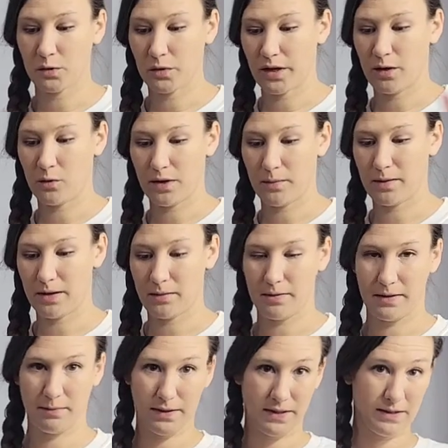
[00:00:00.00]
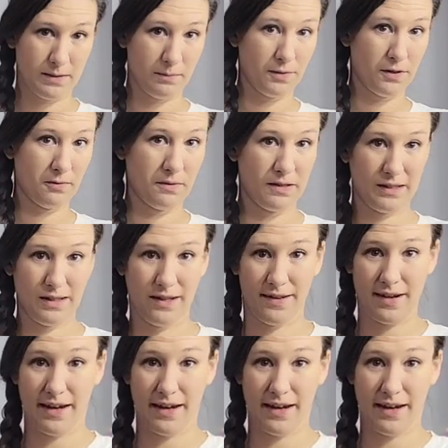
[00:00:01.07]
is okay while I pick up these plants and put them on here.